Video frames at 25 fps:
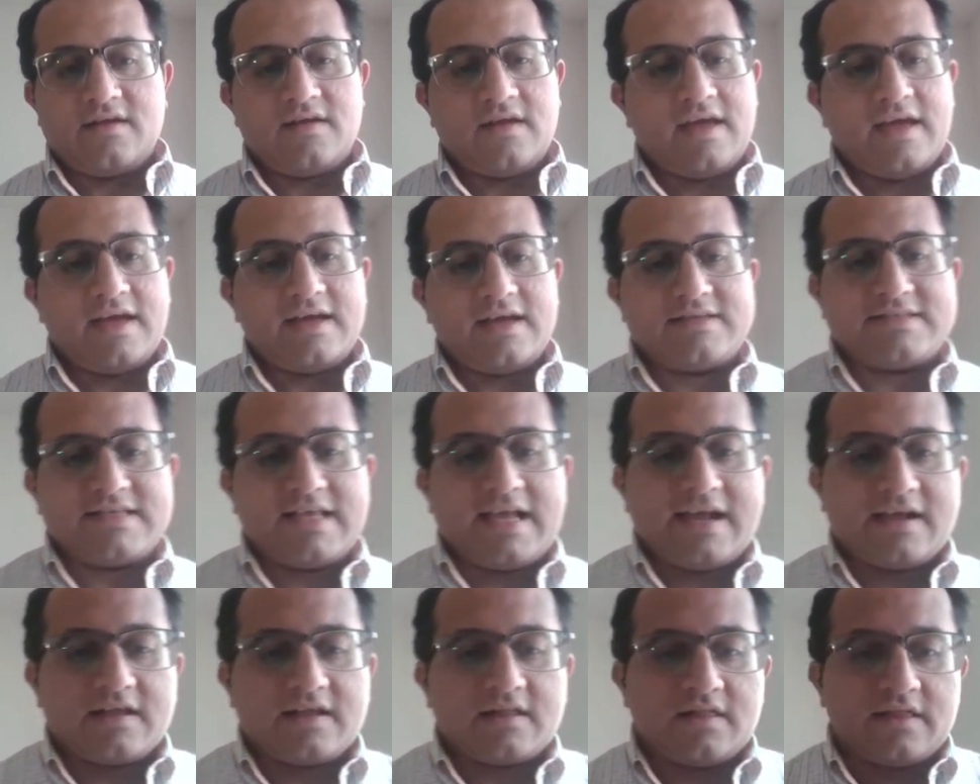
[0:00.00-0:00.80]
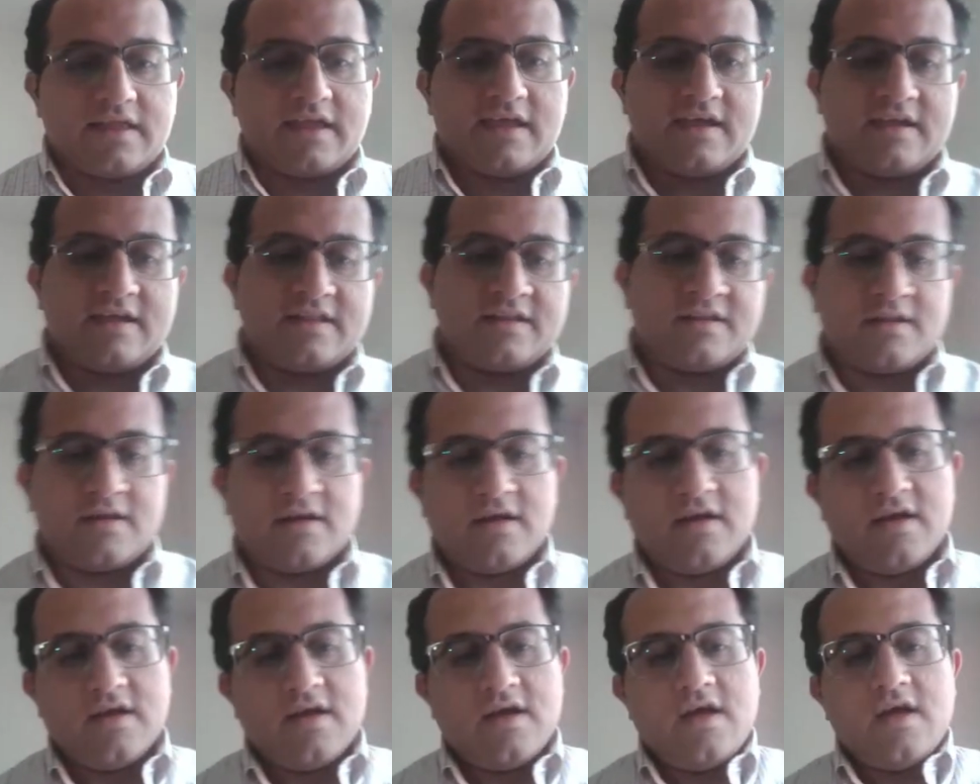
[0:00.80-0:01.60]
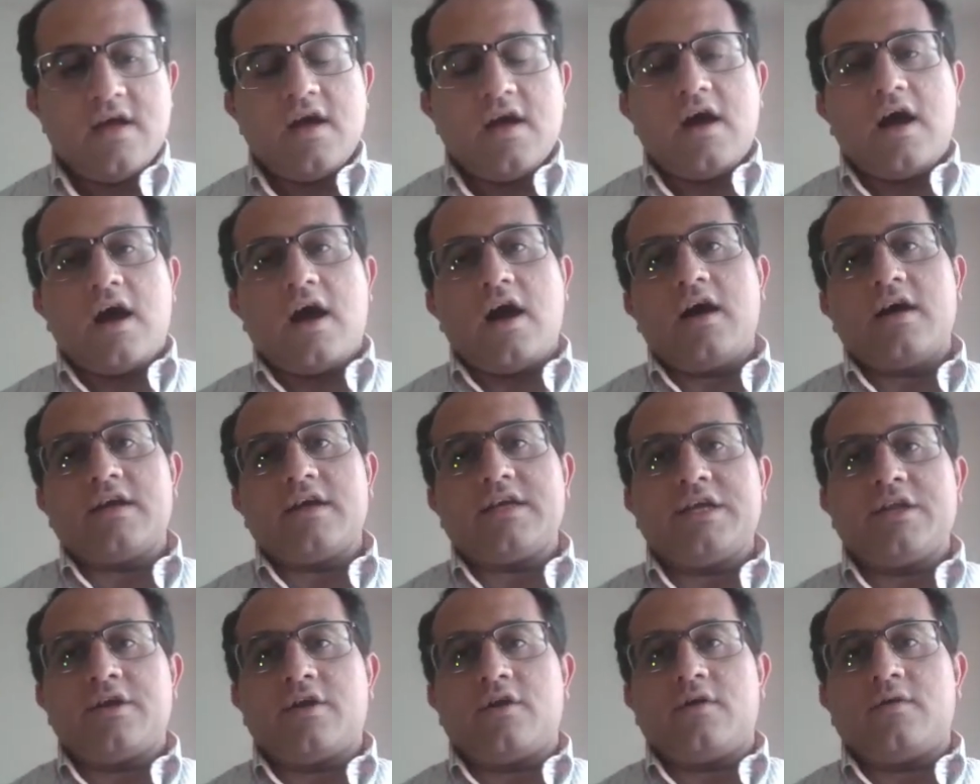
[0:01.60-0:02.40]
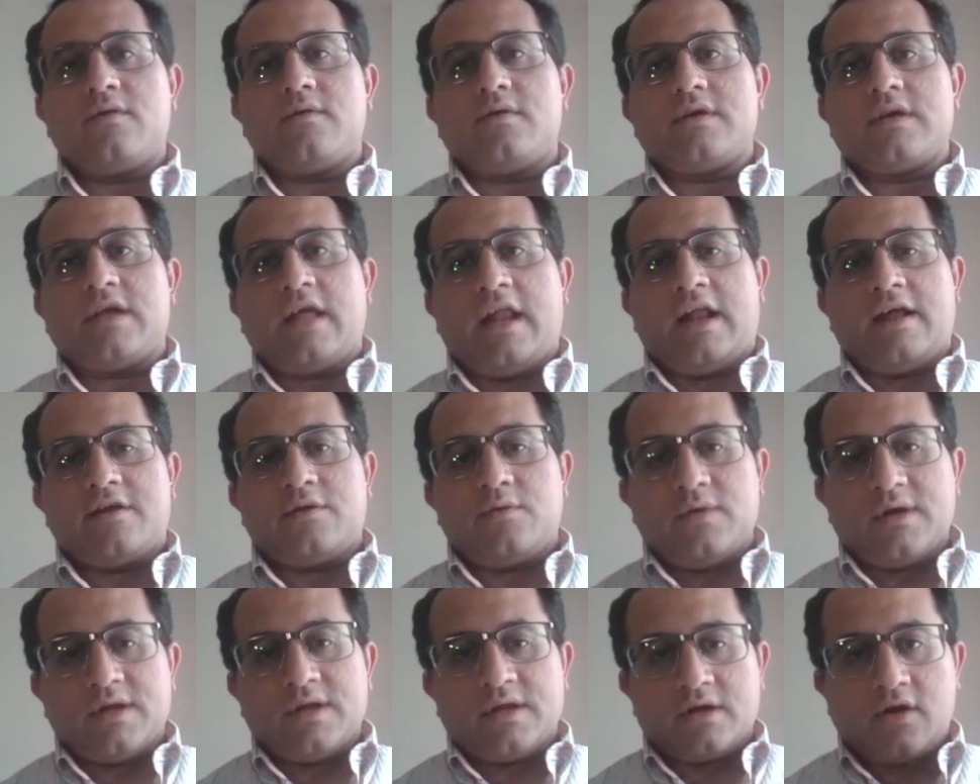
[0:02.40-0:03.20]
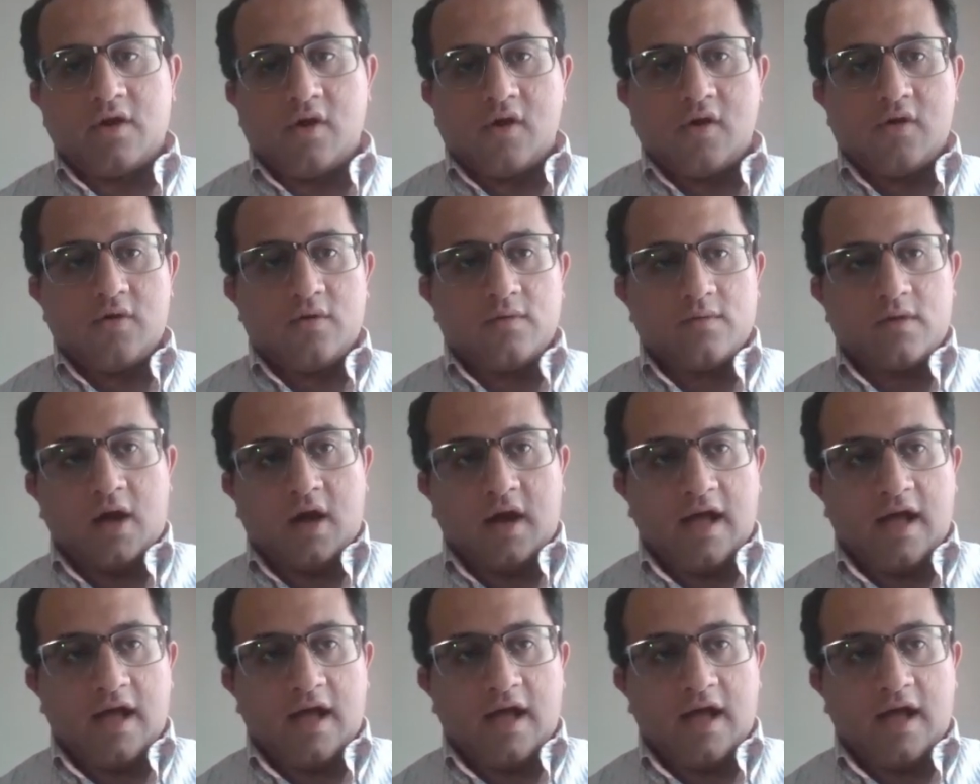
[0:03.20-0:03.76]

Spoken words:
Exactly. And I don't want to go